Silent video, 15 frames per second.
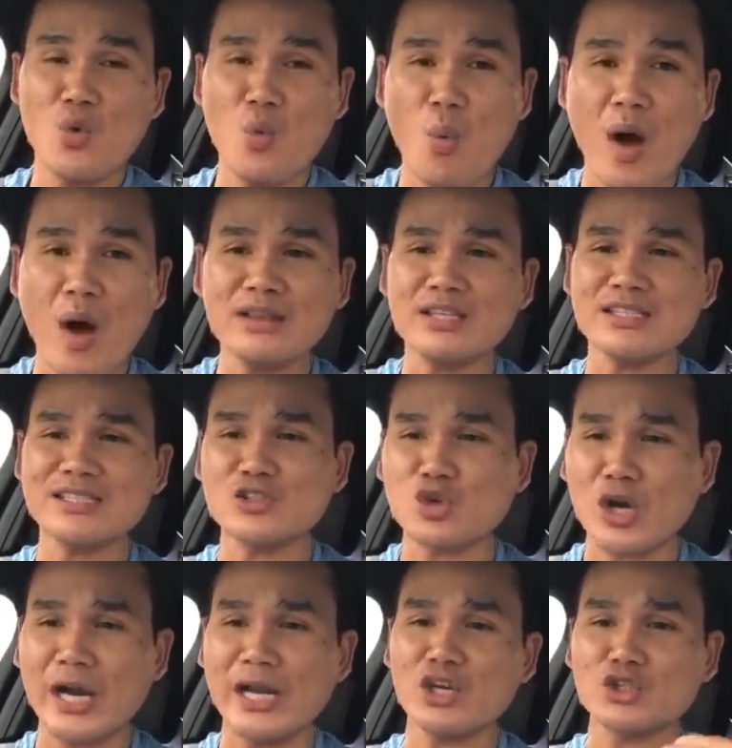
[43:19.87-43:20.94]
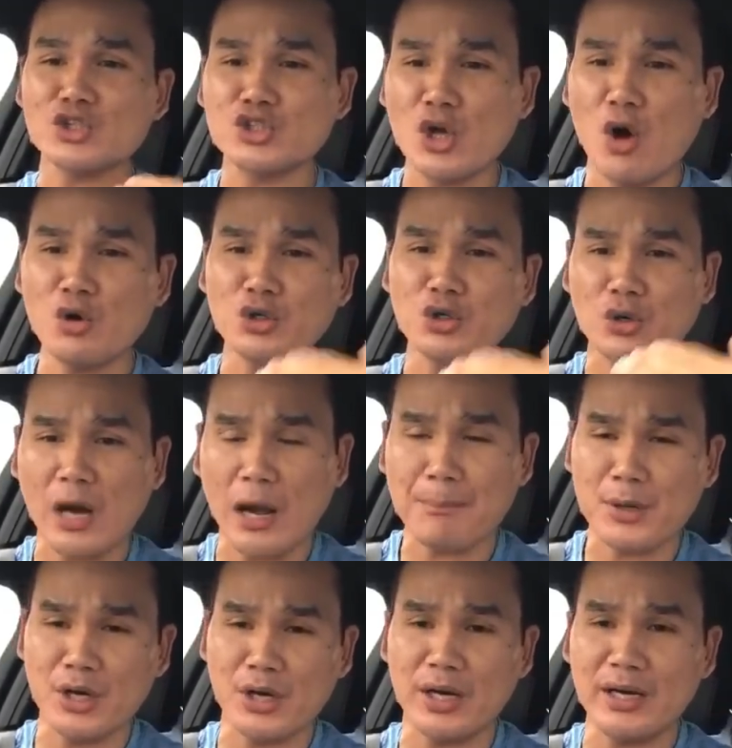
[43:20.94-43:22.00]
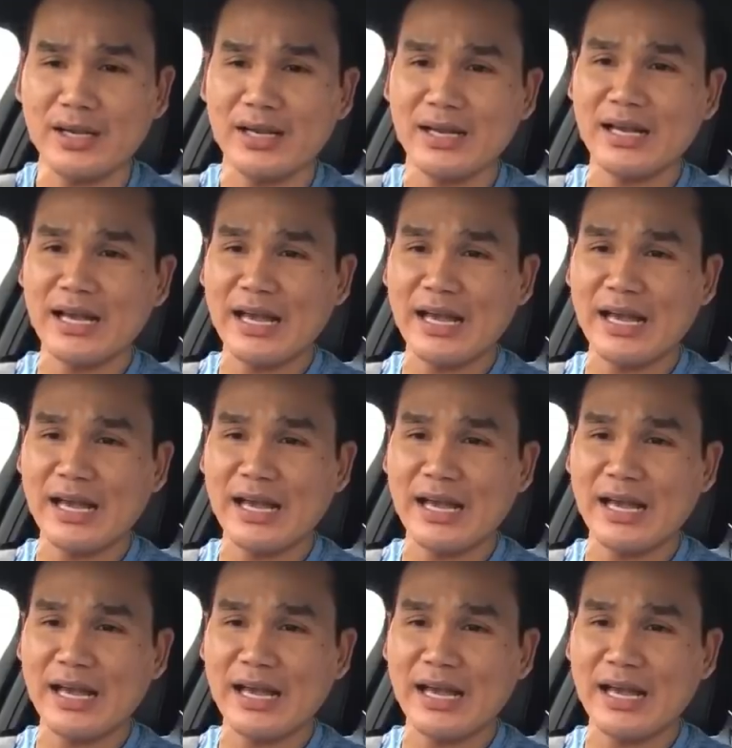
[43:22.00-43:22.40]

You want to train your soldier up good.